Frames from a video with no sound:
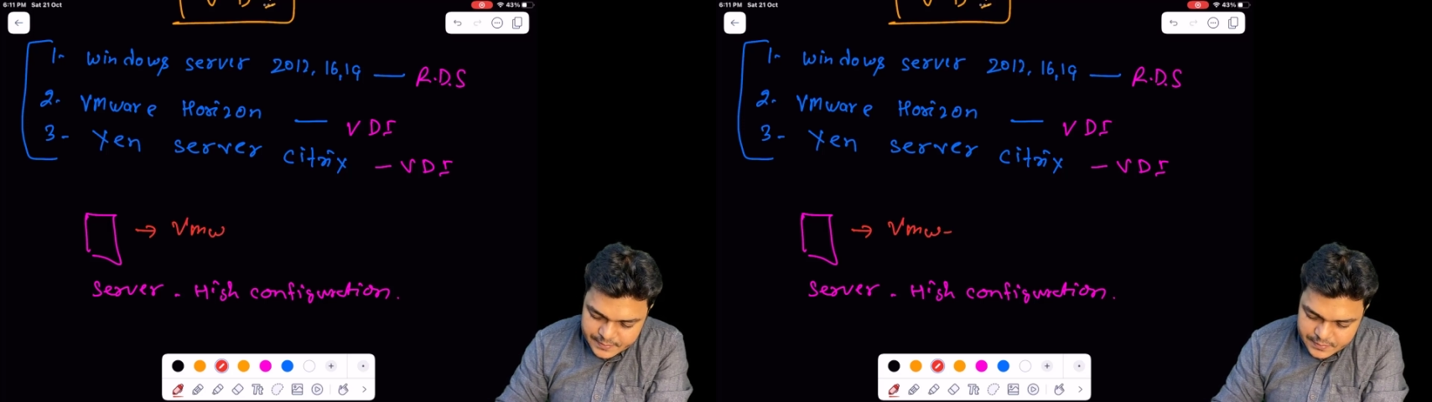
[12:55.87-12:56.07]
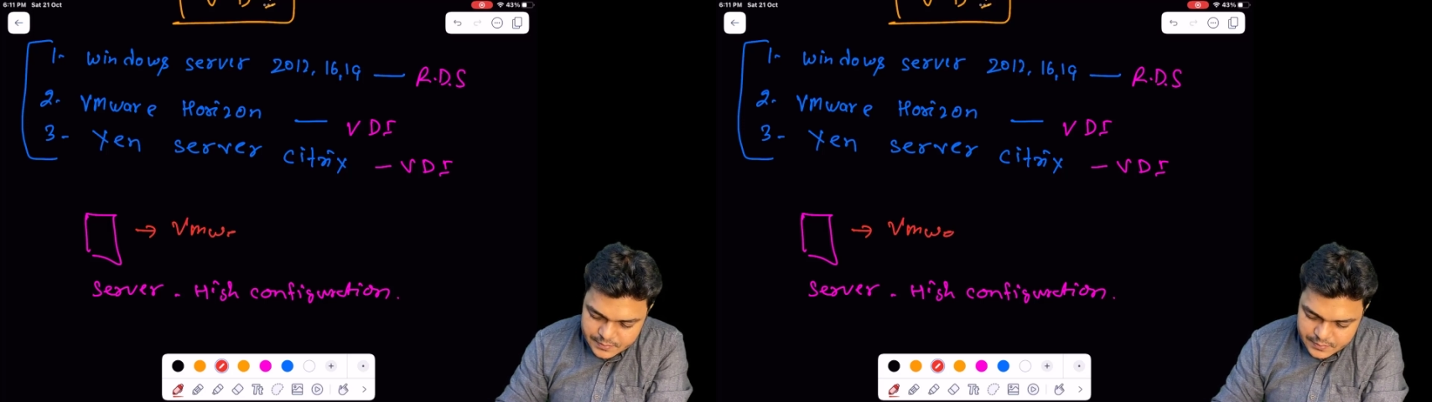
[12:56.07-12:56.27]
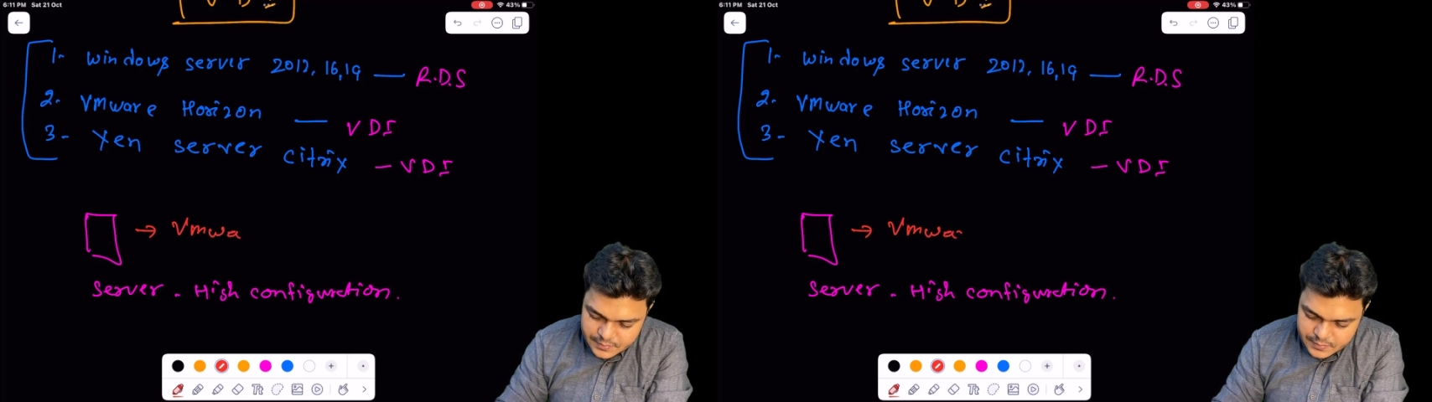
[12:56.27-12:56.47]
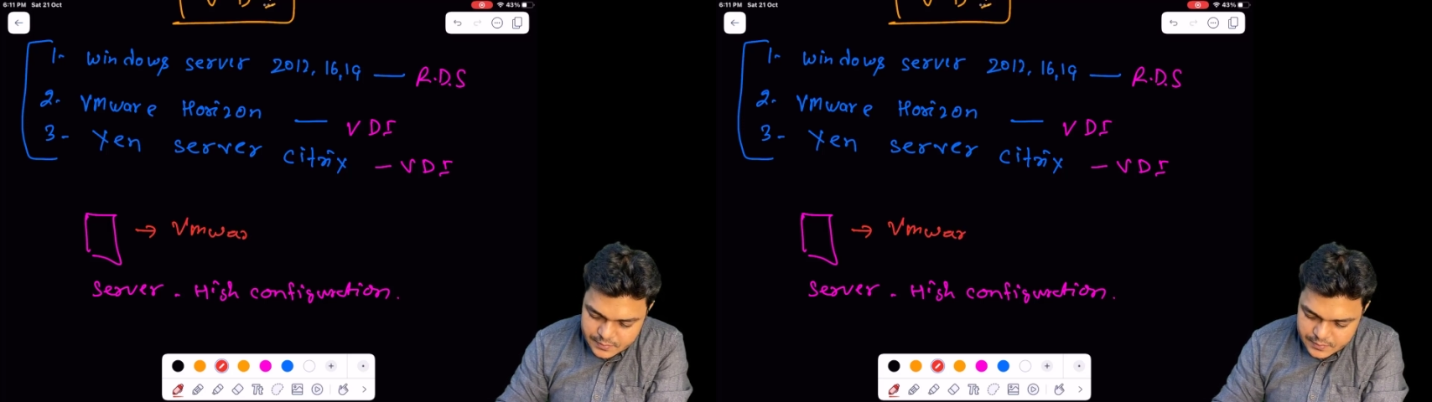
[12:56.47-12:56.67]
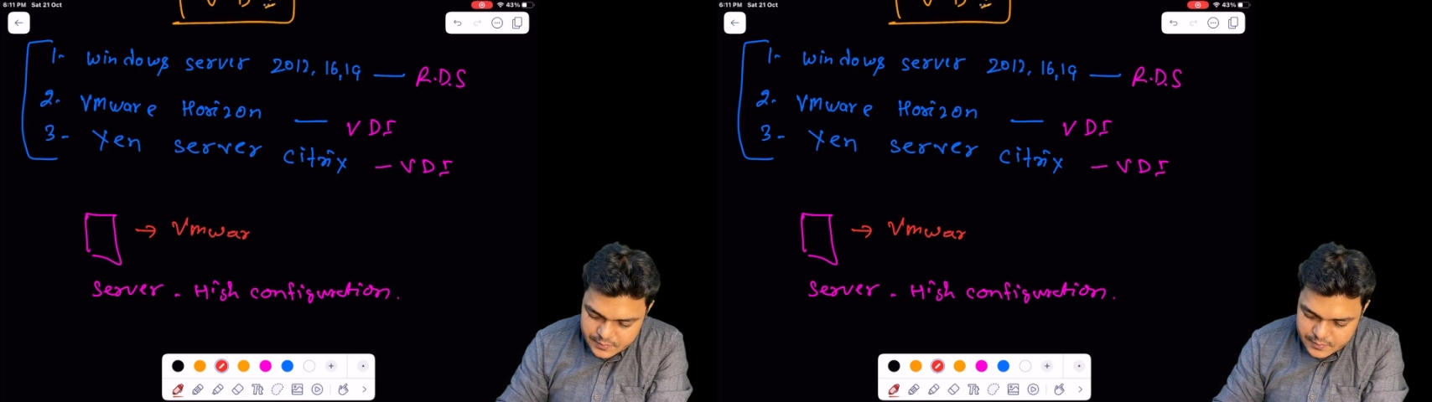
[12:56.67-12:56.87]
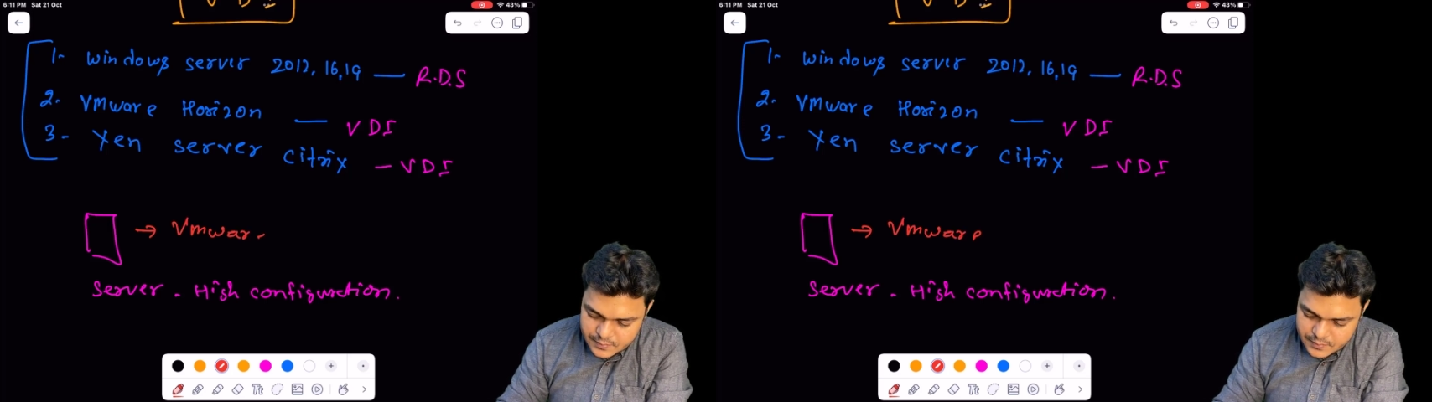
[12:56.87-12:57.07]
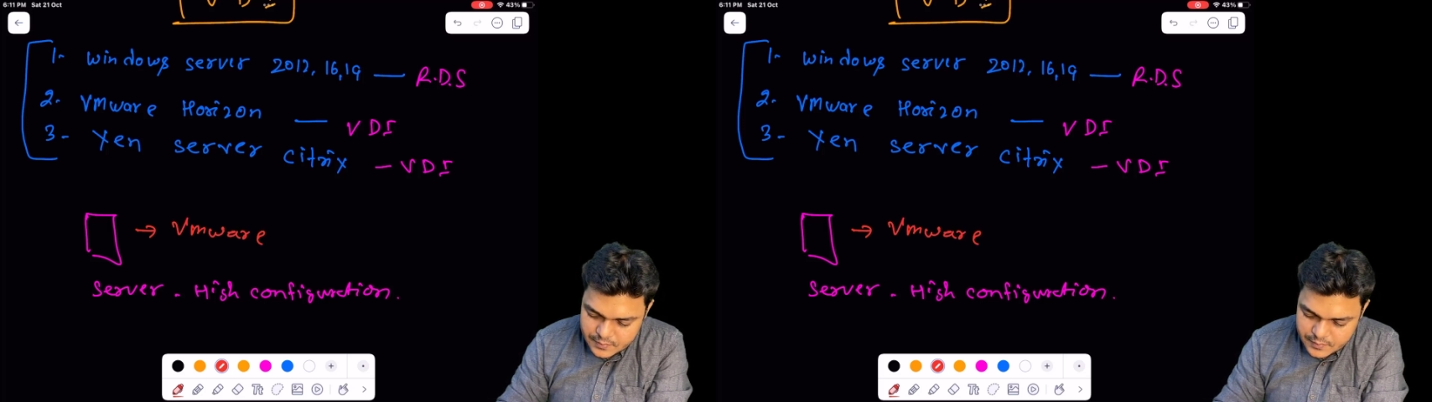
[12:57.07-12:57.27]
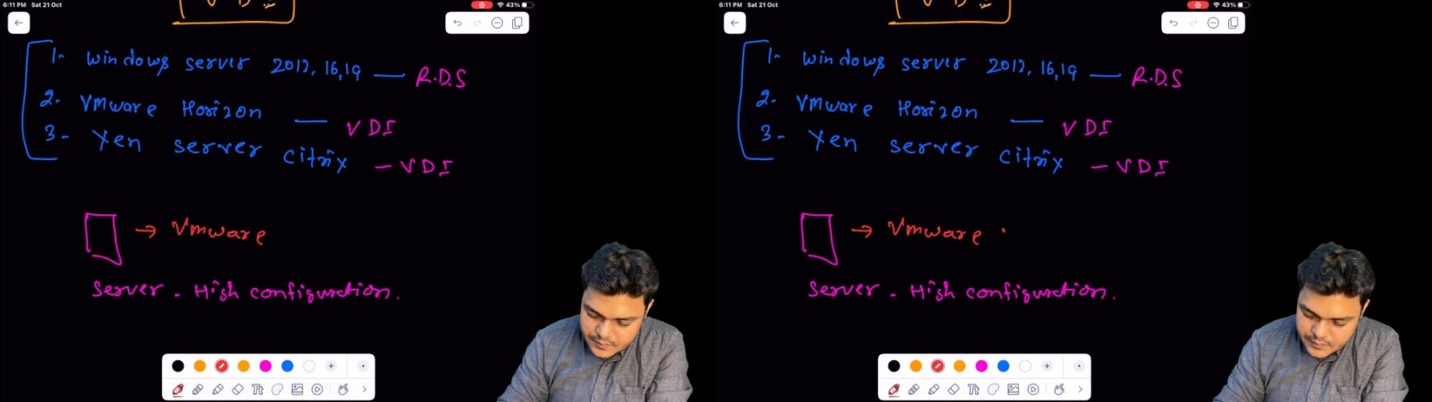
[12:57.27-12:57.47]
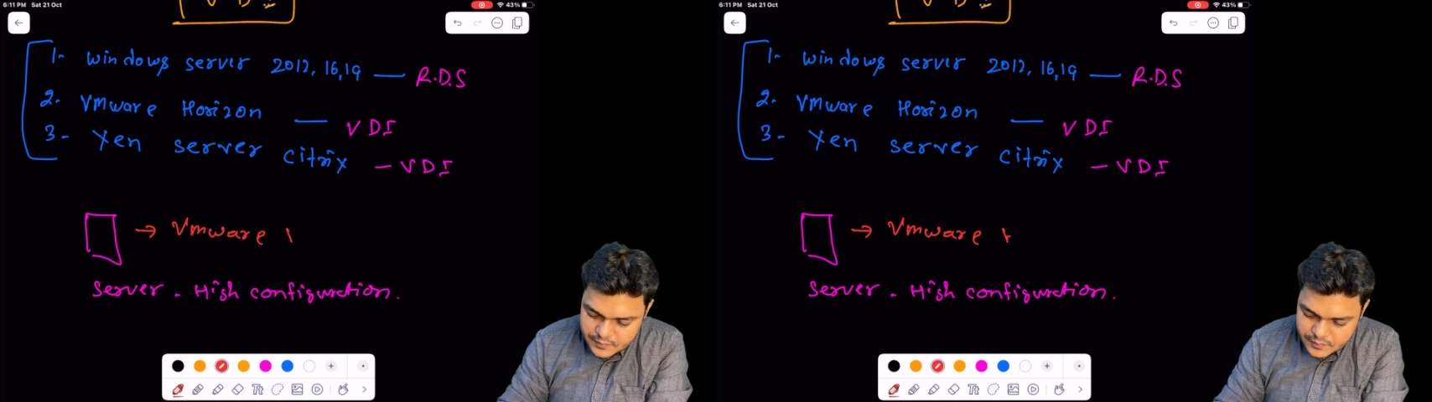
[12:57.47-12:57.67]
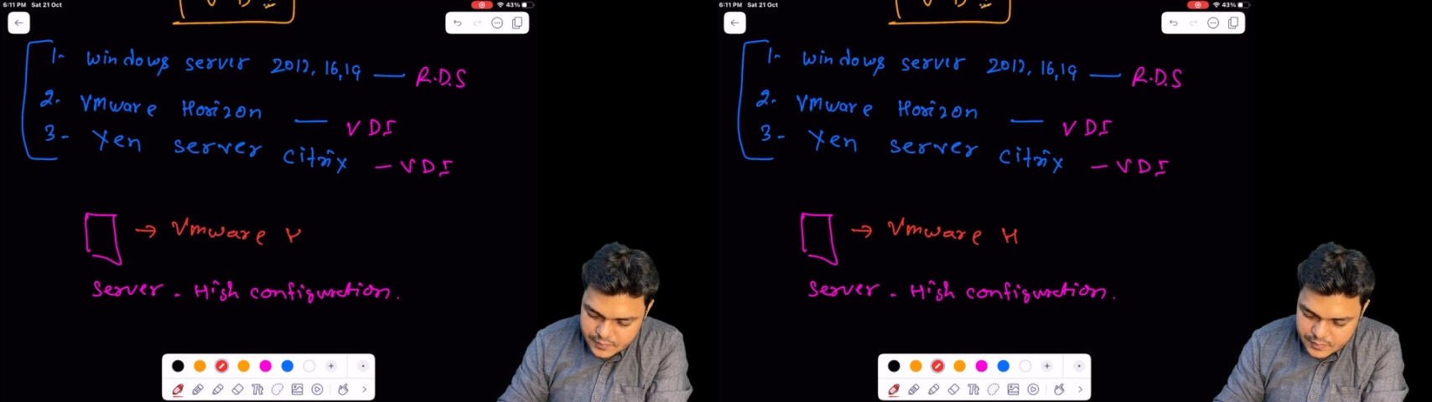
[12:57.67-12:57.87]

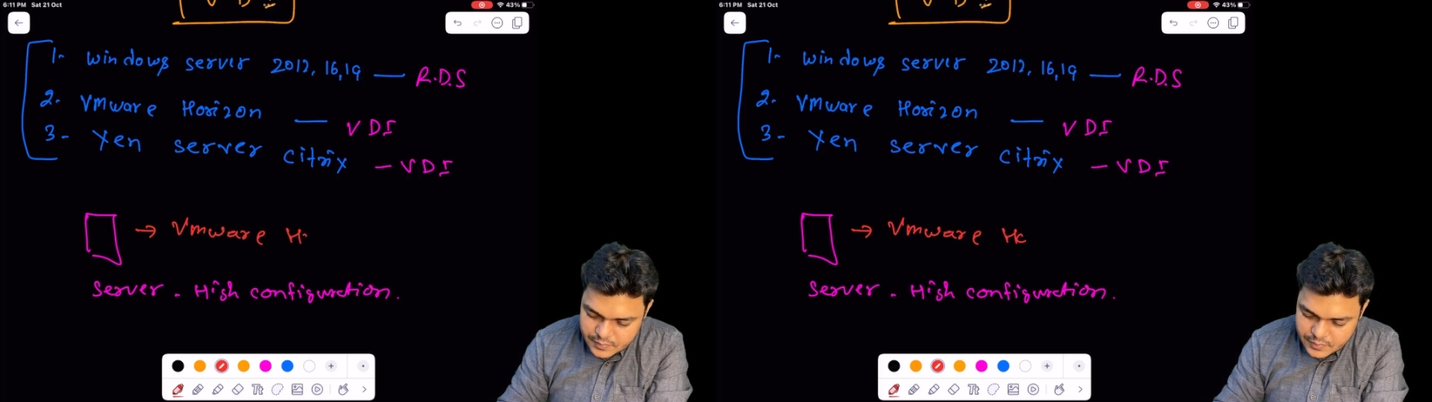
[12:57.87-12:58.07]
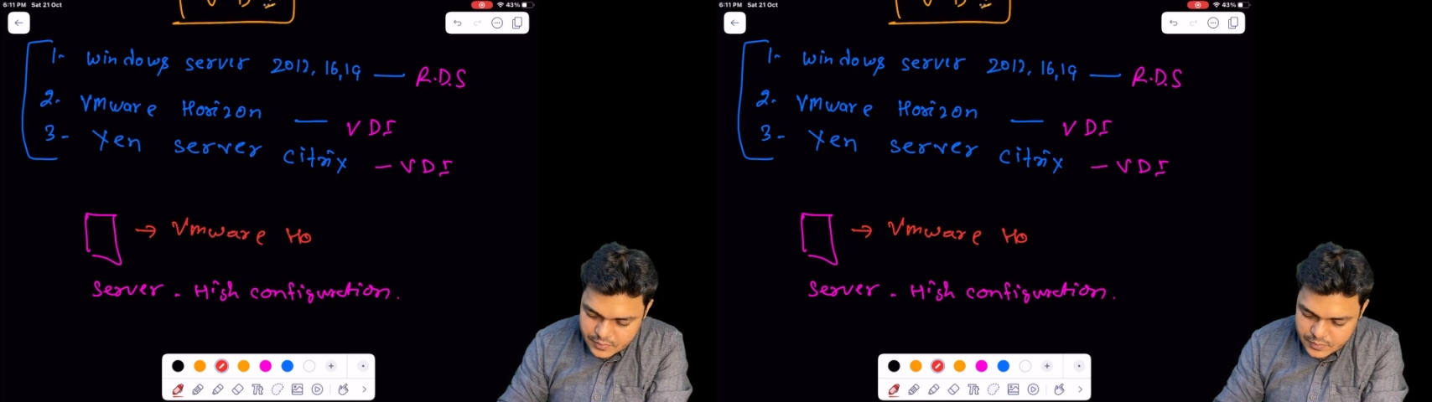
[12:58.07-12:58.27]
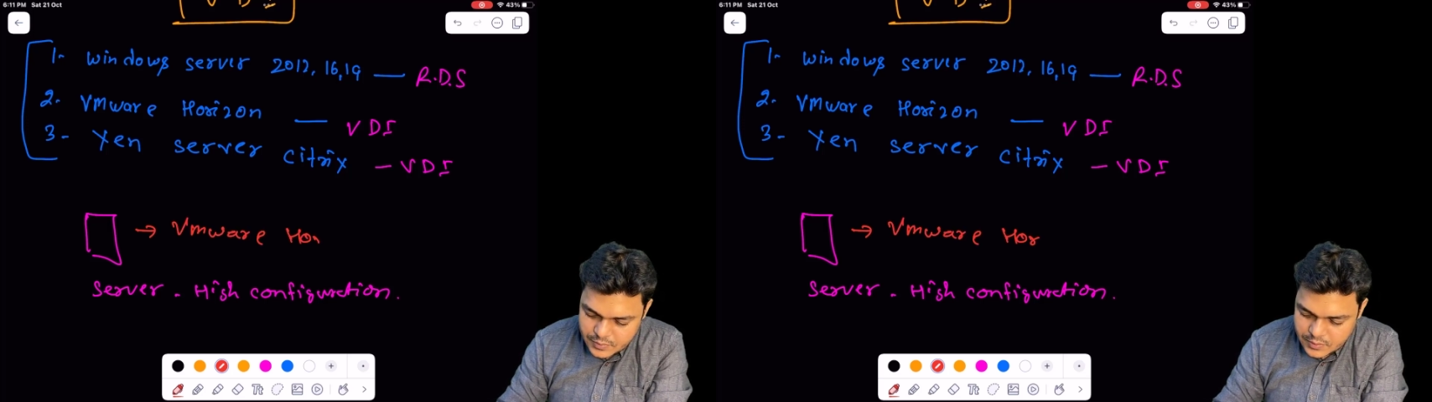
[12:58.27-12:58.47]
(silence)